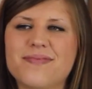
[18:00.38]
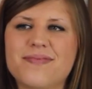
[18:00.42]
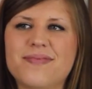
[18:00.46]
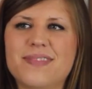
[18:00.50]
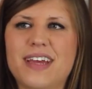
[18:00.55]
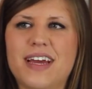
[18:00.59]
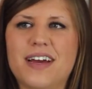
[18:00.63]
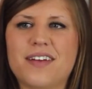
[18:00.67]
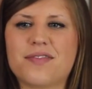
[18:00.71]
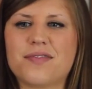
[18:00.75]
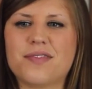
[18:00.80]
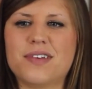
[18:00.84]

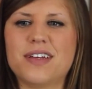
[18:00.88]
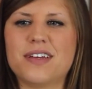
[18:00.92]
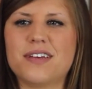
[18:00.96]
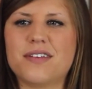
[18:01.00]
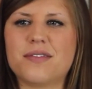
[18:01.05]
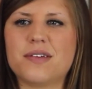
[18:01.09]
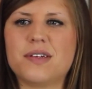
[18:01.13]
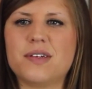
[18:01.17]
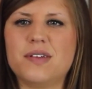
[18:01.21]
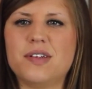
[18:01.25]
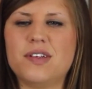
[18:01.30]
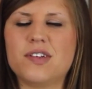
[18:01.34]
yeah, we
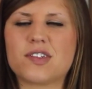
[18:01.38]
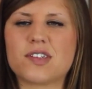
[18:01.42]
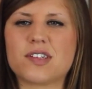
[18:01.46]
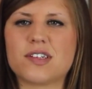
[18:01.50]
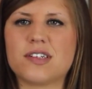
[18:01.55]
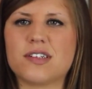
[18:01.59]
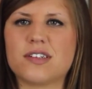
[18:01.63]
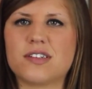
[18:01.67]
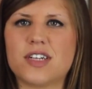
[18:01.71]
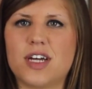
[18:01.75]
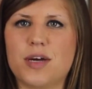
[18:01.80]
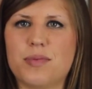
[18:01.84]
would
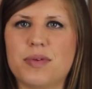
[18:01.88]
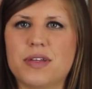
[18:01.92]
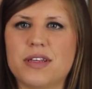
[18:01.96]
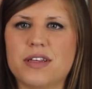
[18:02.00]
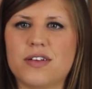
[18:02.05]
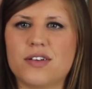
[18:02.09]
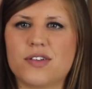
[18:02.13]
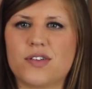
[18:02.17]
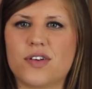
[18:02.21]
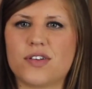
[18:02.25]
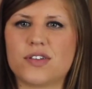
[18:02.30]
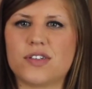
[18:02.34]
usually shop at
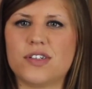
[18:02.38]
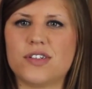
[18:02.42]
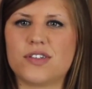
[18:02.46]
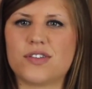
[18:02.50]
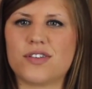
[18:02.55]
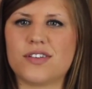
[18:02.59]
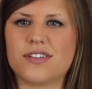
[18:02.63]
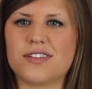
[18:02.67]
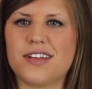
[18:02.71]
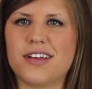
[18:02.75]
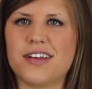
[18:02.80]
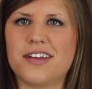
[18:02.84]
little grocery
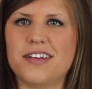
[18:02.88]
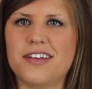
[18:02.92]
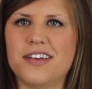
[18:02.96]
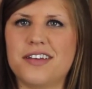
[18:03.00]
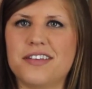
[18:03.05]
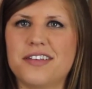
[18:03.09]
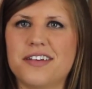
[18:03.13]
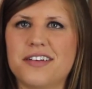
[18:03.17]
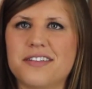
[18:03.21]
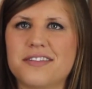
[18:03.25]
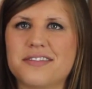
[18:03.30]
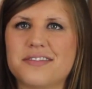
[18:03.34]
stores that had
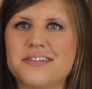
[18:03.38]
down there.